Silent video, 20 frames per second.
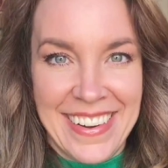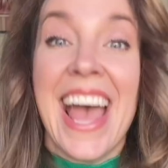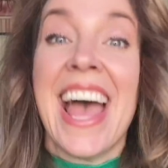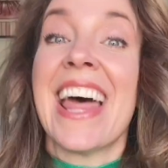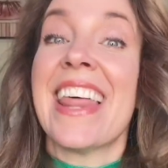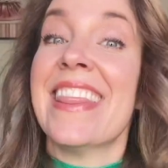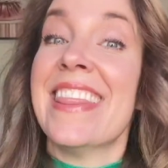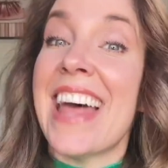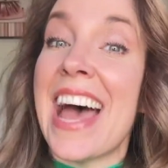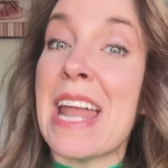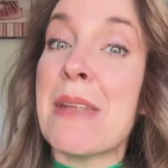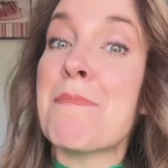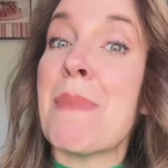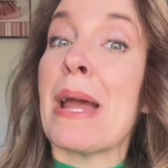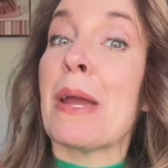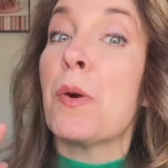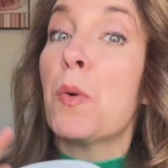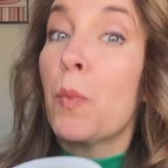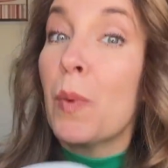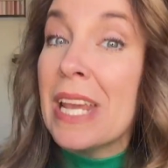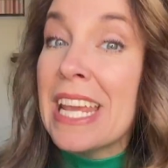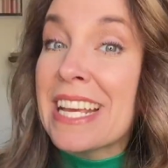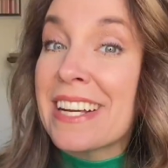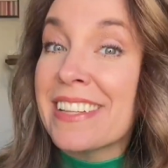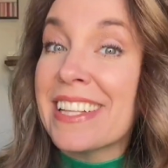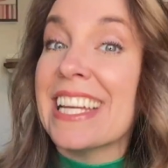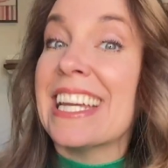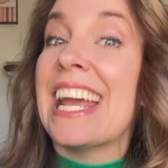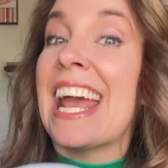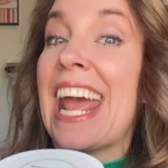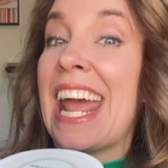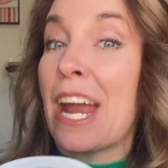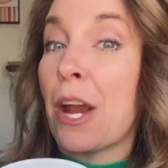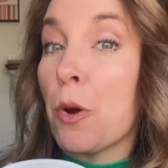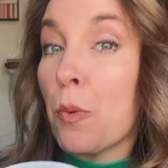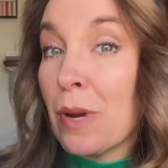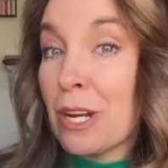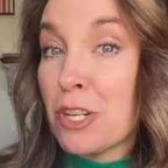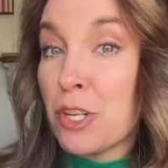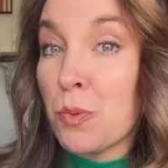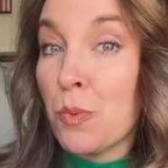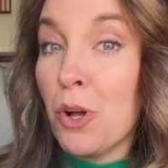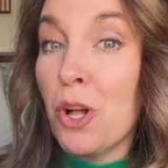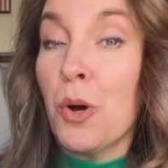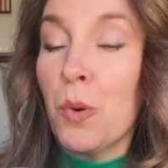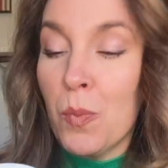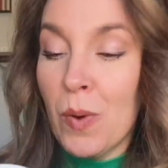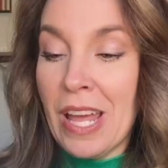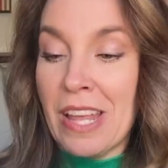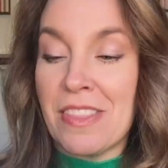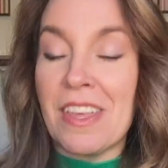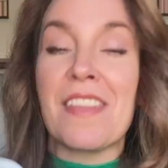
Then my weekly hair ritual with